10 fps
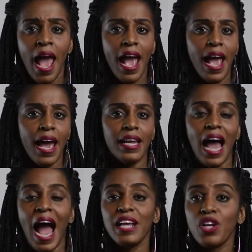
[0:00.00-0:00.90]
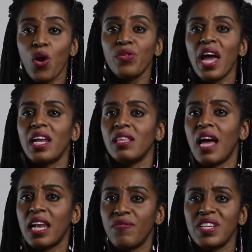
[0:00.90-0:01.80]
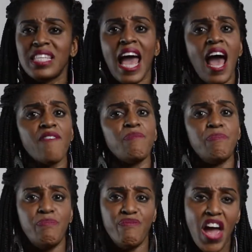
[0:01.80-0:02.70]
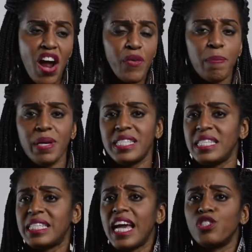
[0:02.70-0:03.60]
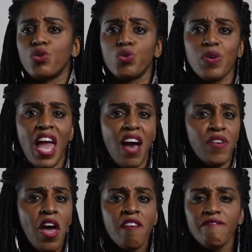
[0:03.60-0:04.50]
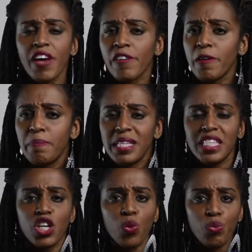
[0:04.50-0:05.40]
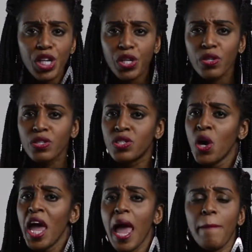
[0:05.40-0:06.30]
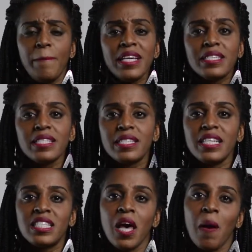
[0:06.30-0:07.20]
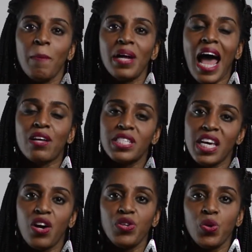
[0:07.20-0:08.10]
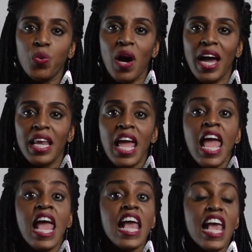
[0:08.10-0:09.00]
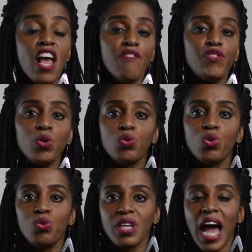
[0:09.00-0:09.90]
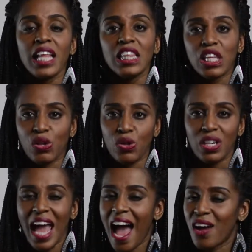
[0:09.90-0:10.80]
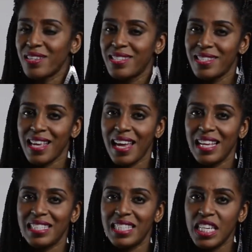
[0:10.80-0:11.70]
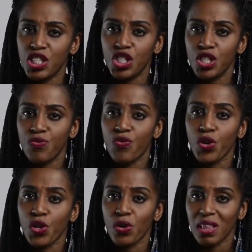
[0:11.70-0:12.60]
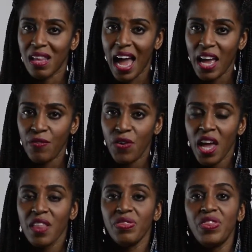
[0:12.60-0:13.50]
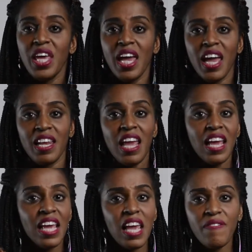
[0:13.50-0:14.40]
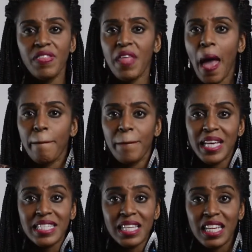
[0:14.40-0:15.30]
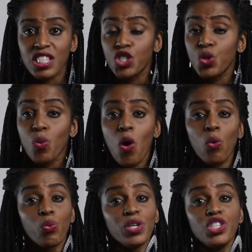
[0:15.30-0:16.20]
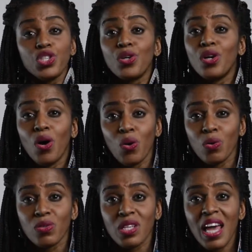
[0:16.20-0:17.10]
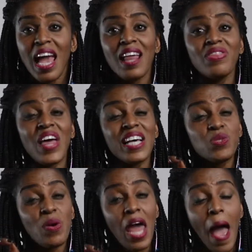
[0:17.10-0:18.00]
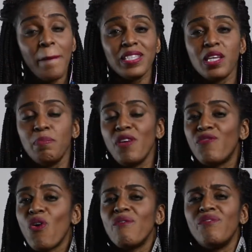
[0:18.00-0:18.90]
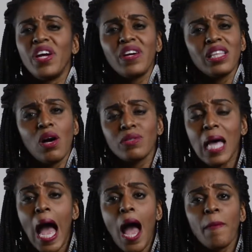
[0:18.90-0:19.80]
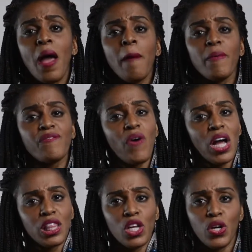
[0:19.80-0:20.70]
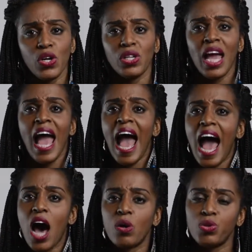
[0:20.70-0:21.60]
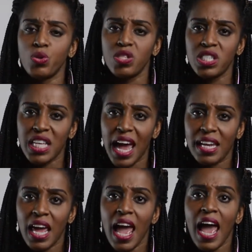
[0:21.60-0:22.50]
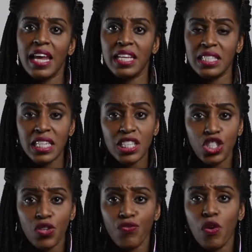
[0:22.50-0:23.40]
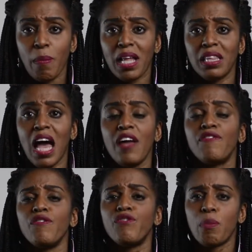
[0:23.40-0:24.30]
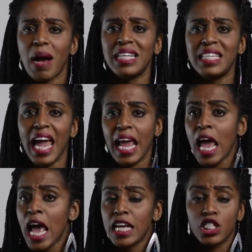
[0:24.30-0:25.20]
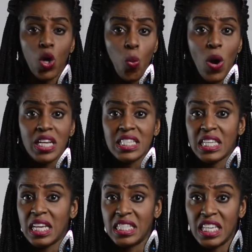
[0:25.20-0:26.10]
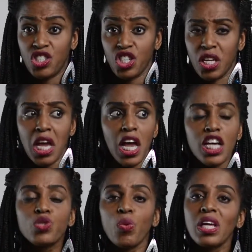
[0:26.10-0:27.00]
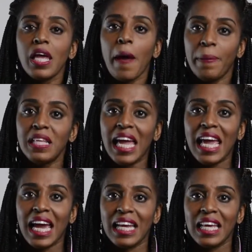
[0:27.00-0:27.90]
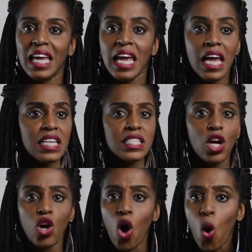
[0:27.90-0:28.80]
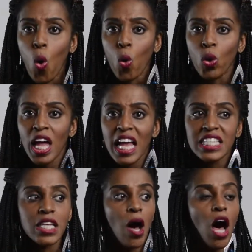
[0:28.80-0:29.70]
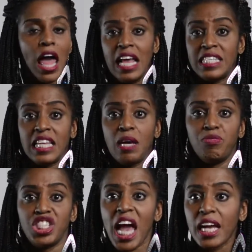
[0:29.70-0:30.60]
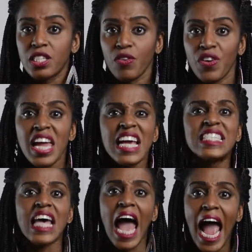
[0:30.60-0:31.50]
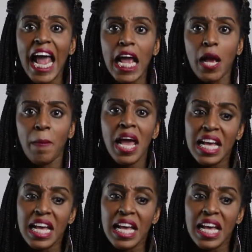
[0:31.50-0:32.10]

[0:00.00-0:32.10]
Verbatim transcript: And I know that a lot of us have very busy schedules. We have very busy careers and businesses. But I'll tell you what, if you do not learn how to set intention for your life, then even that business, you won't reach your goals. And that's what happened to me for a very long time before I learned how to set an intention for my life and for my day. And so what is an intention? It's really a plan. It's a goal. It's, a, it's an objective. It's an aim.